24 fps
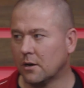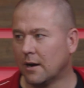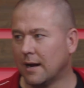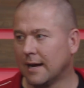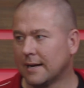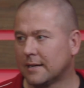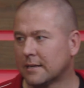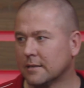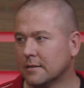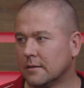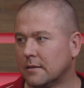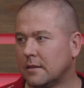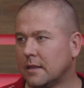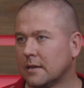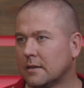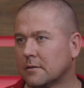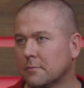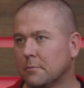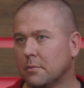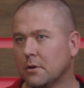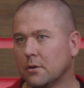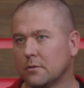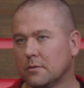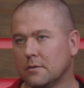I could think
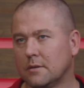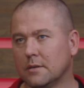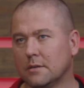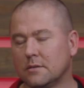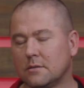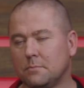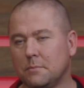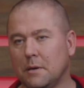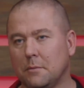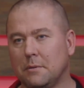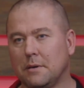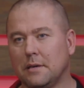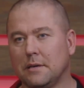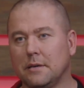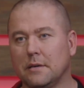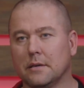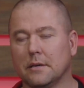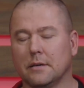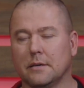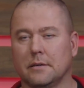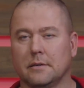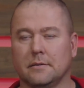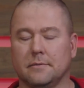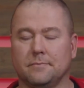about this
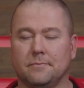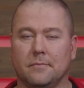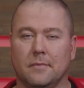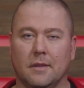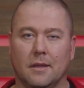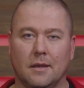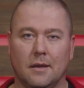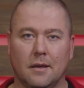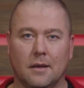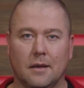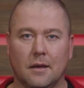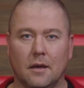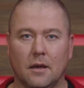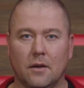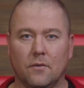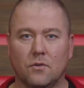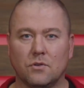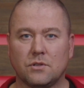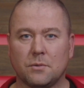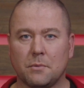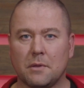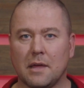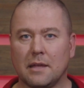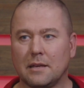maybe
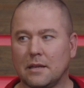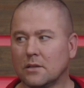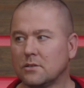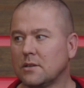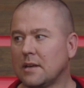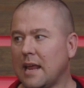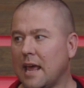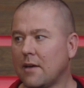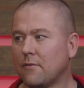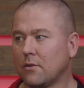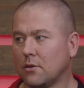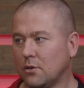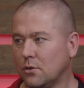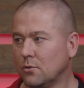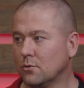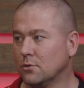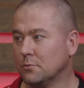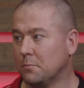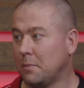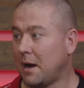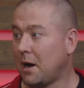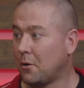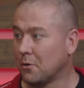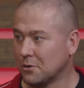for something that doesn't have a
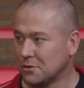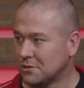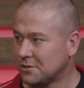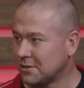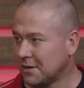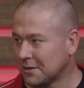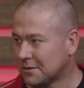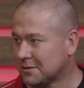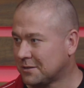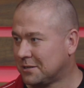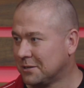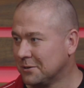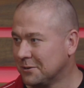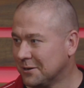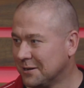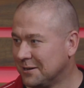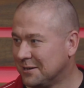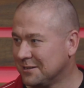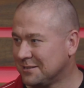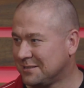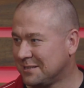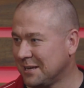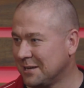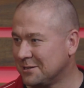huge power suck to
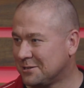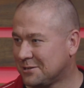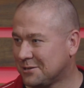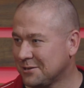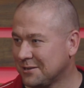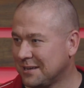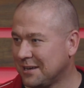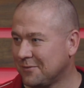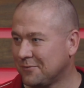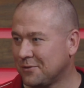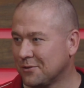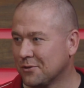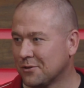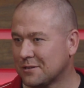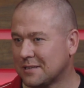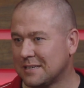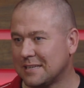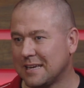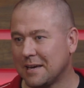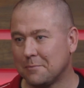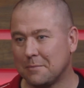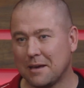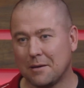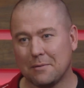it, essentially. If you're
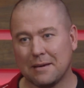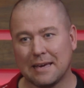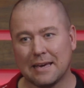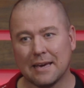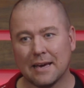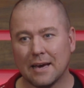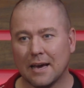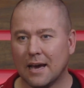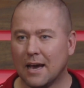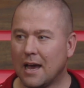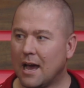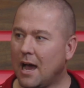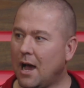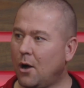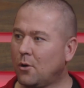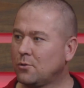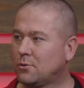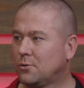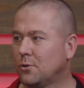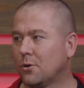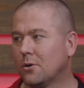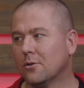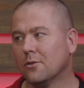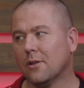looking at maybe
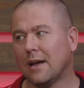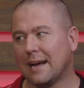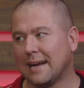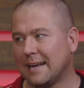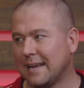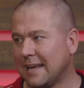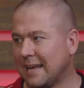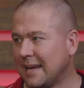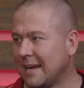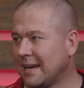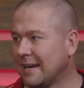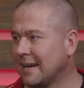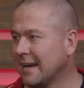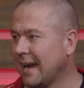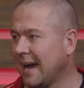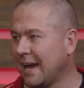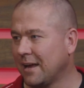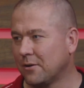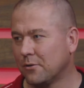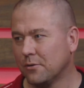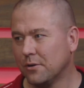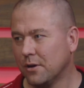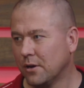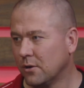outdoor lighting,
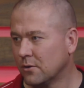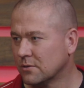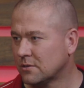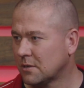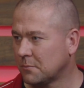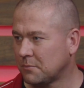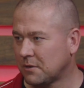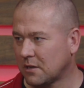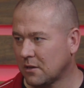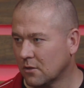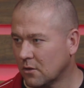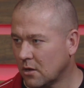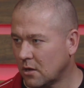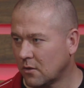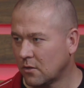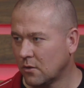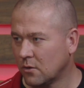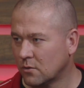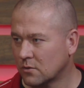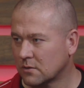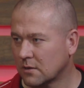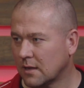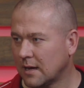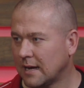I don't know, something along
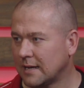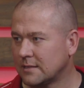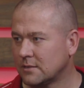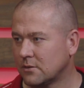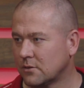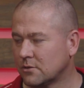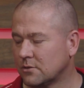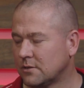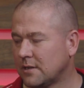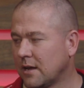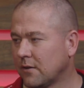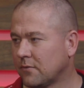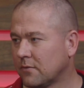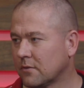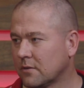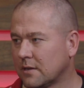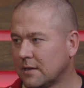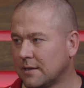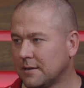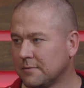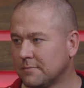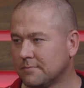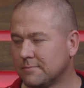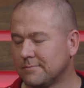those lines, there's
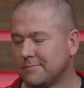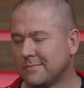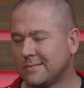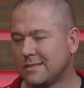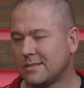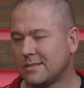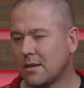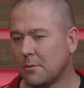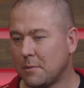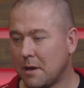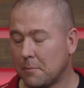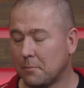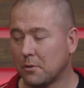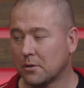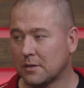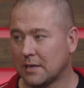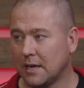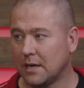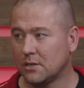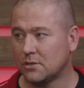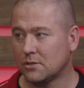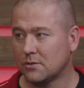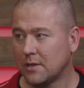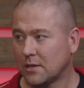definitely some
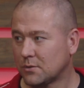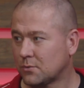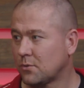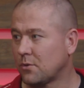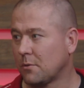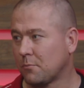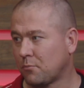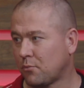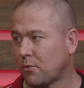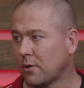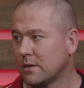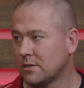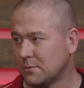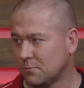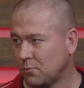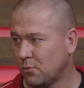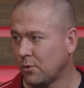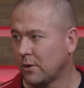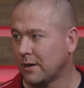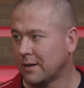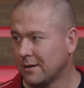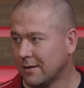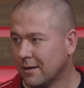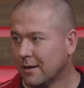application. That's where the price
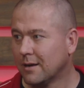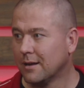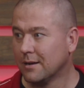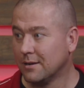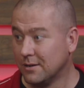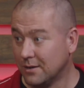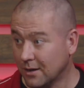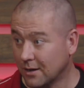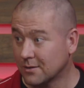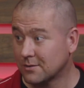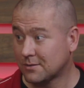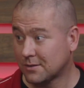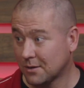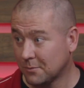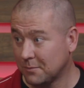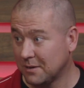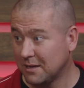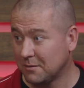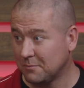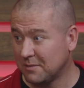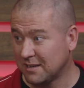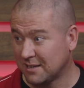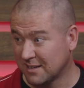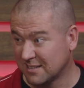point does come
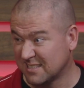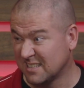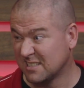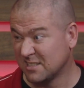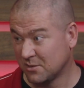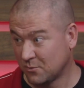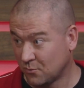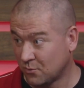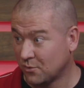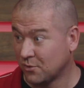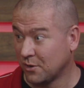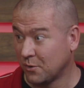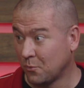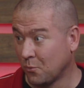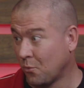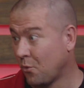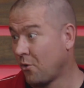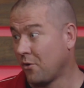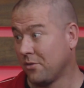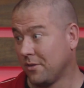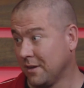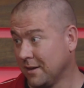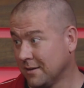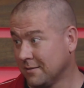in, because is it really
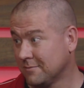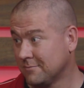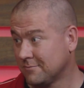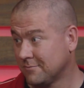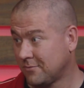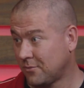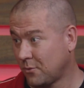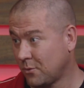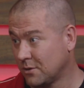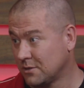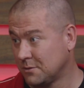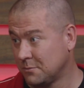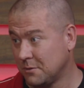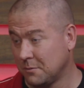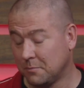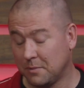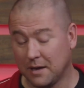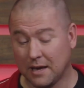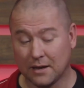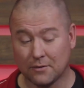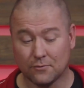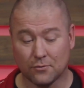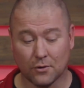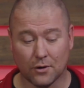worth it for what to be
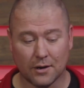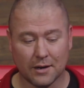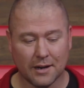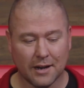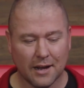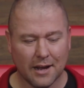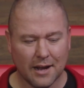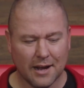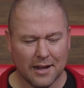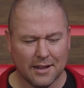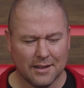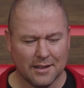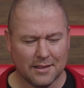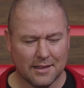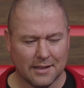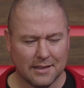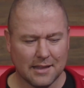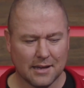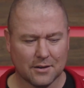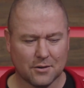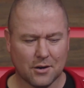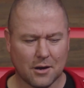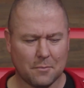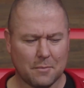paying for it? The thing
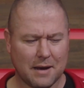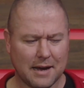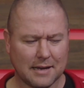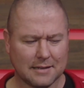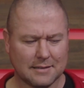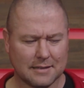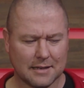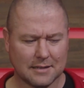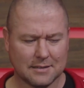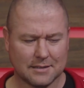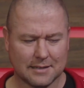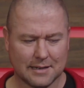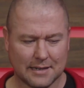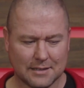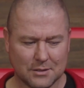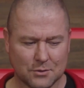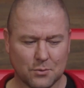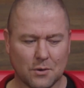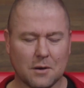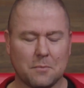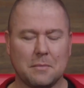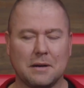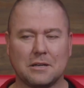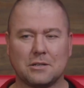that caught my attention, I
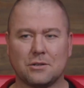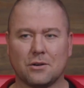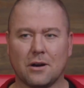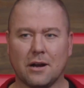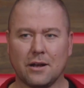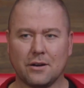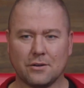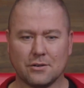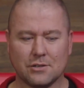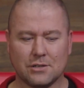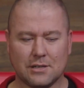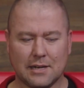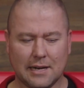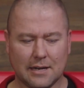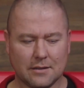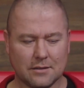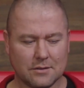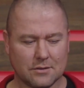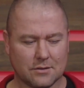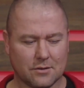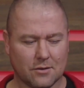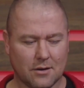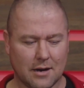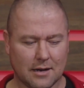just want to make sure I understand
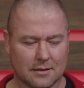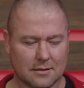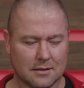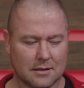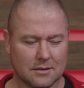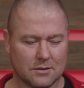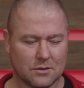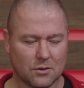this correctly.